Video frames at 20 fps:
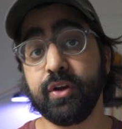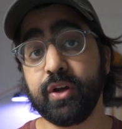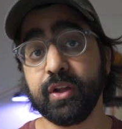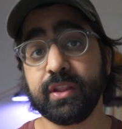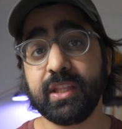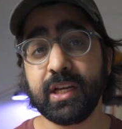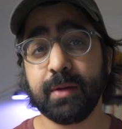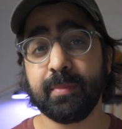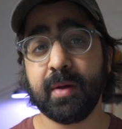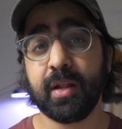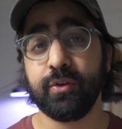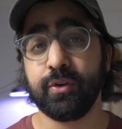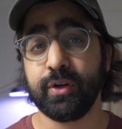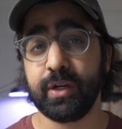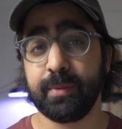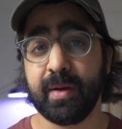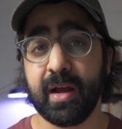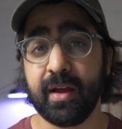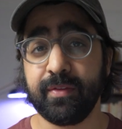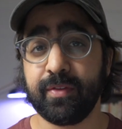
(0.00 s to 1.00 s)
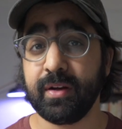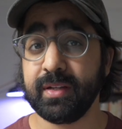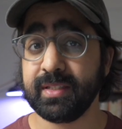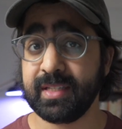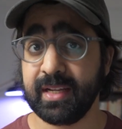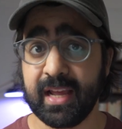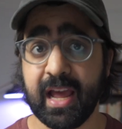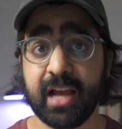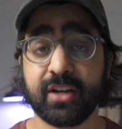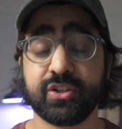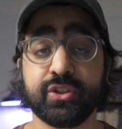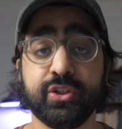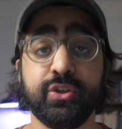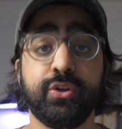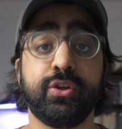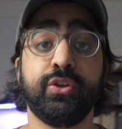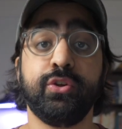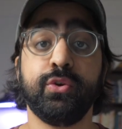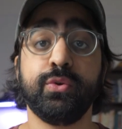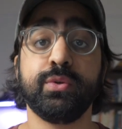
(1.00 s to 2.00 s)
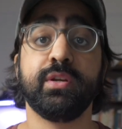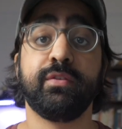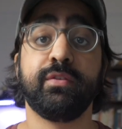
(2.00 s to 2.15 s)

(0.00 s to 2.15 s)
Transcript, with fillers: the good thing about learning Python is that actually you can use